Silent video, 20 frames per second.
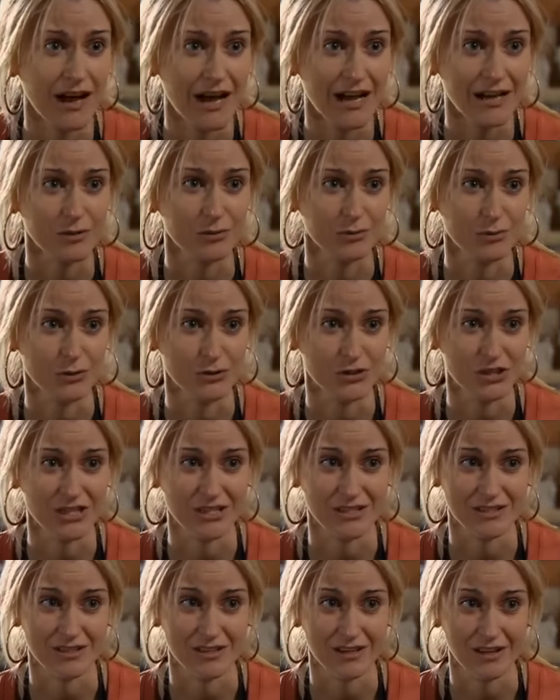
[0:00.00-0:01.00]
I don't blush
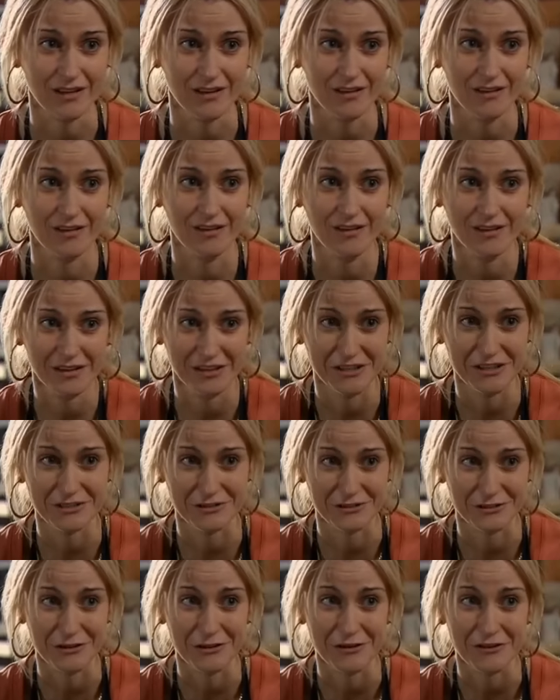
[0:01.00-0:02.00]
easily. You
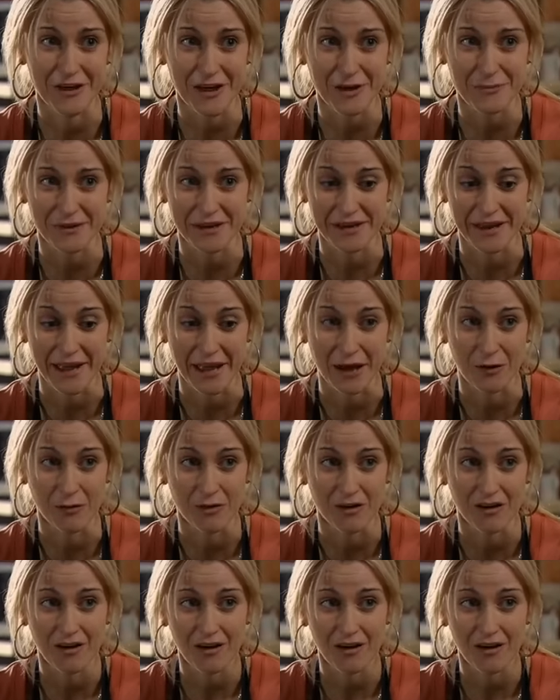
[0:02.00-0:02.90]
should know that by now.